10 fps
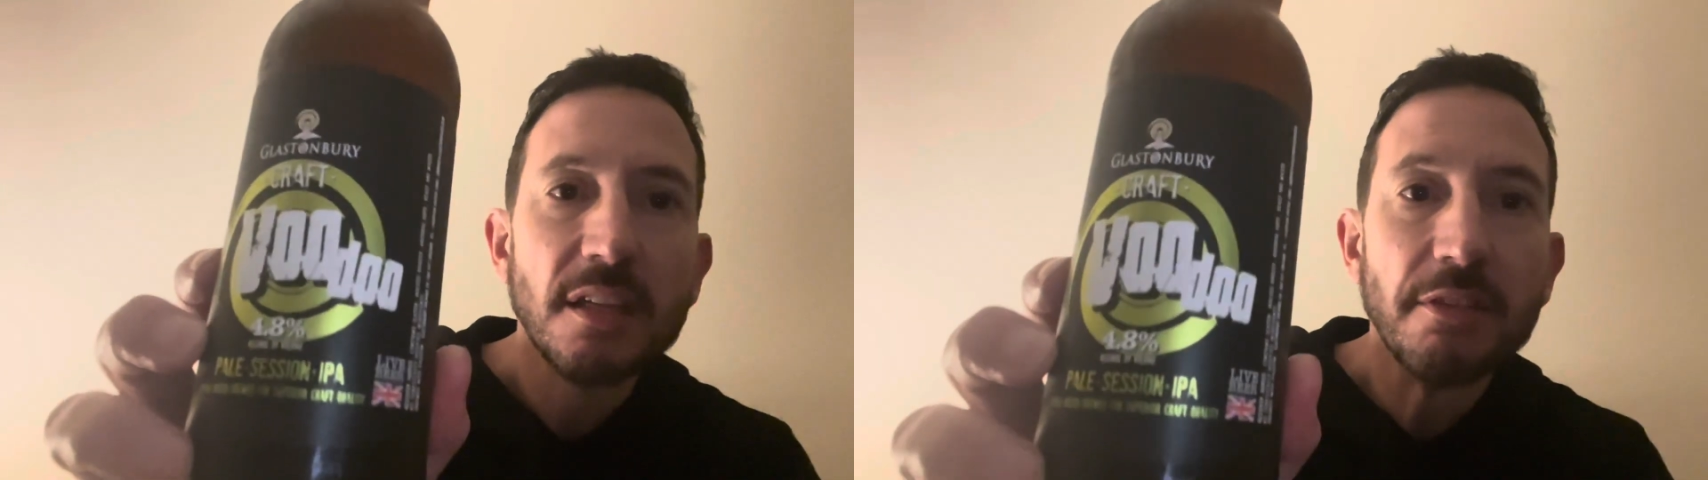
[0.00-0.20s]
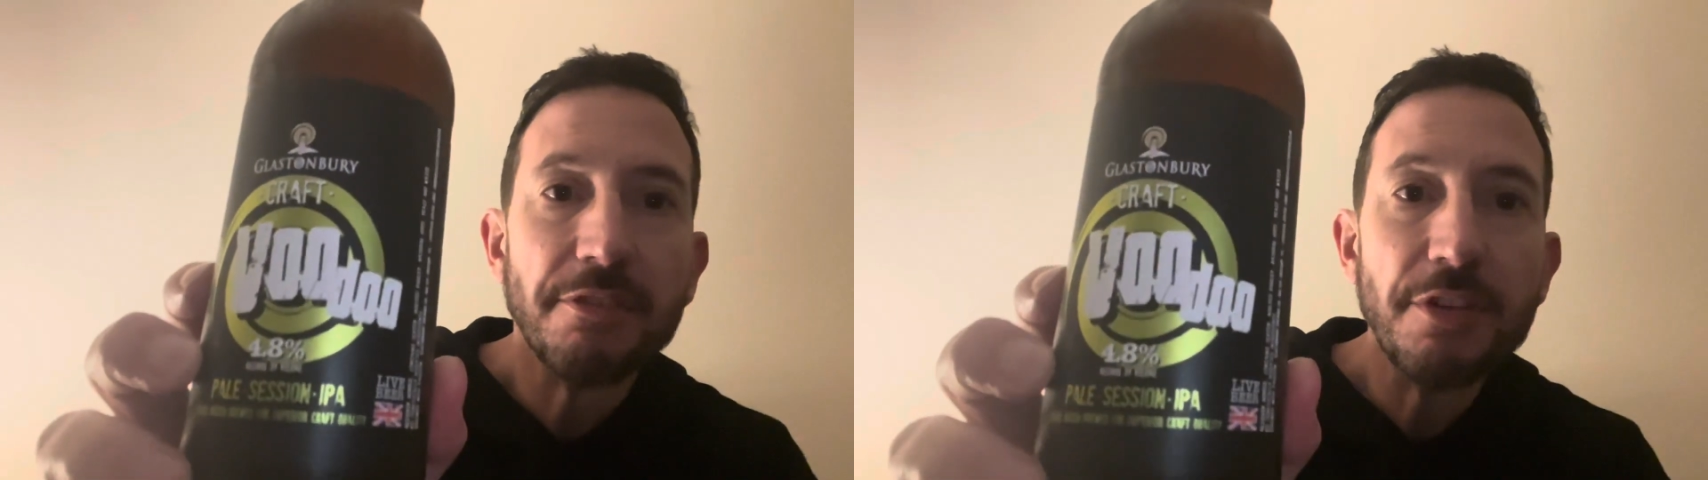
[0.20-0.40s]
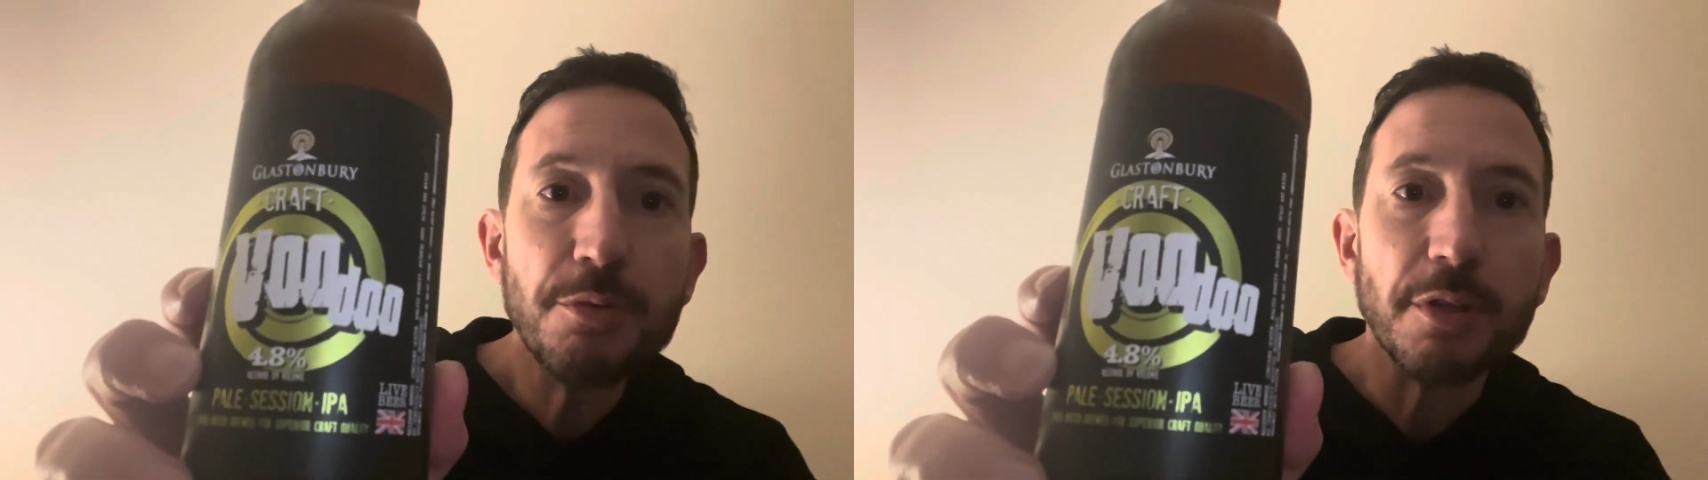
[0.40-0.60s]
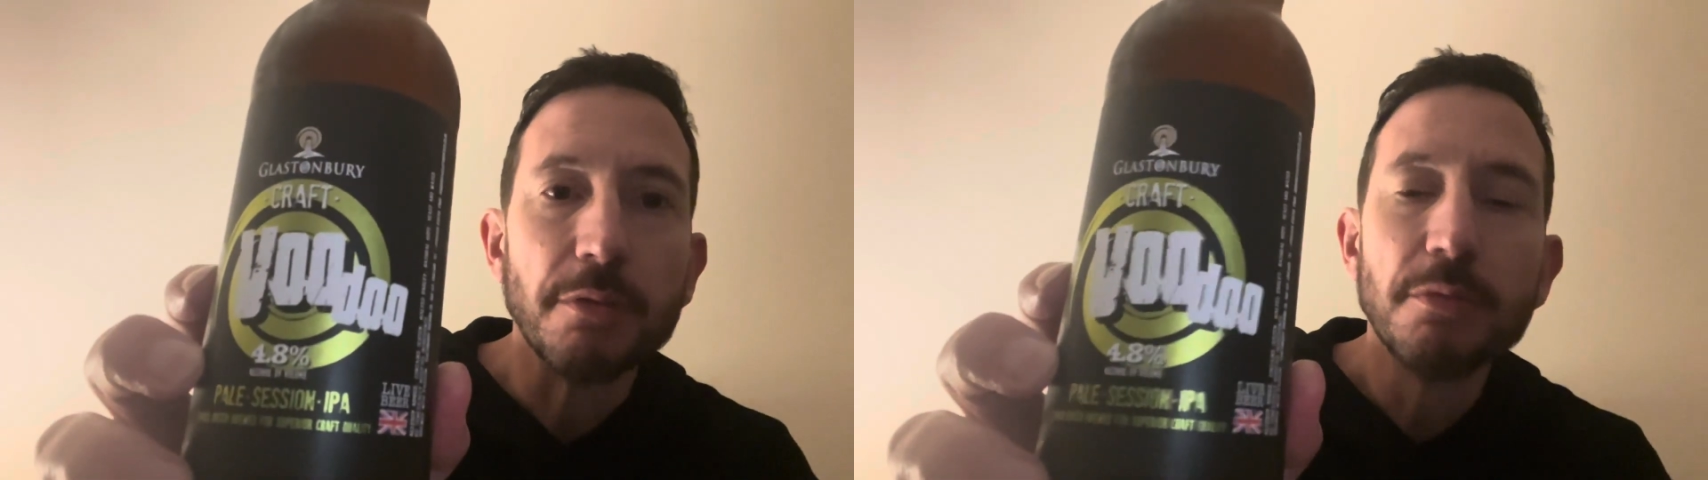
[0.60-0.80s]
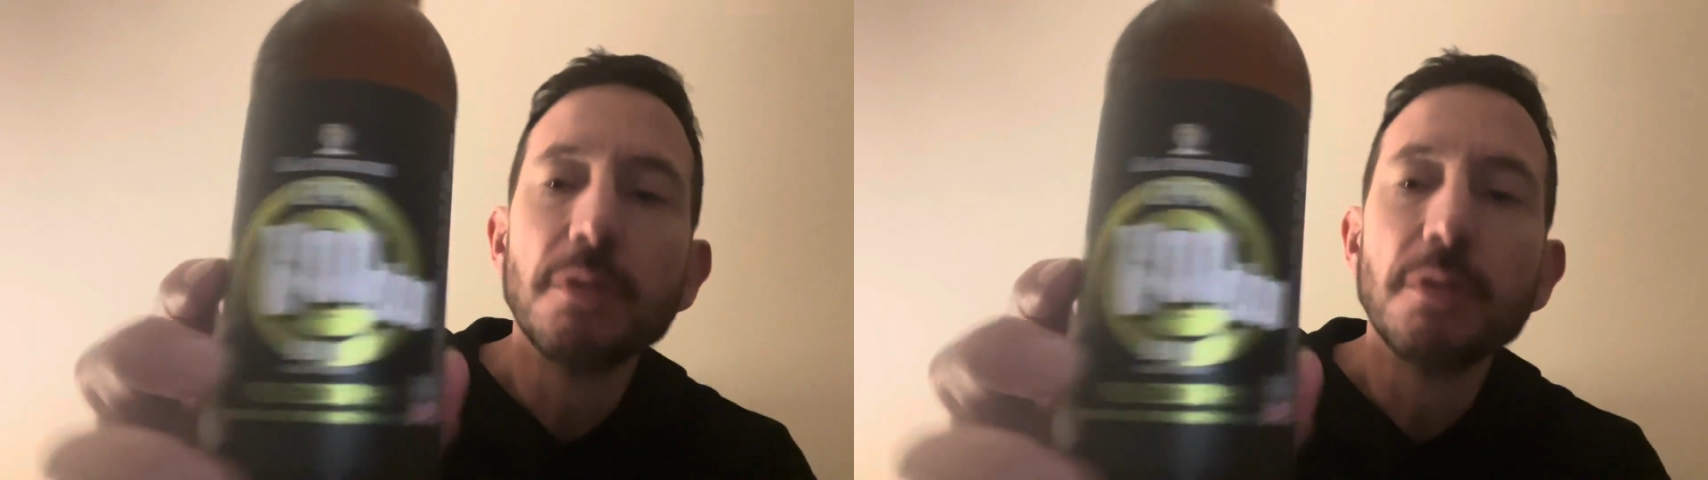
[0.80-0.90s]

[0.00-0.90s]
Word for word: Voodoo,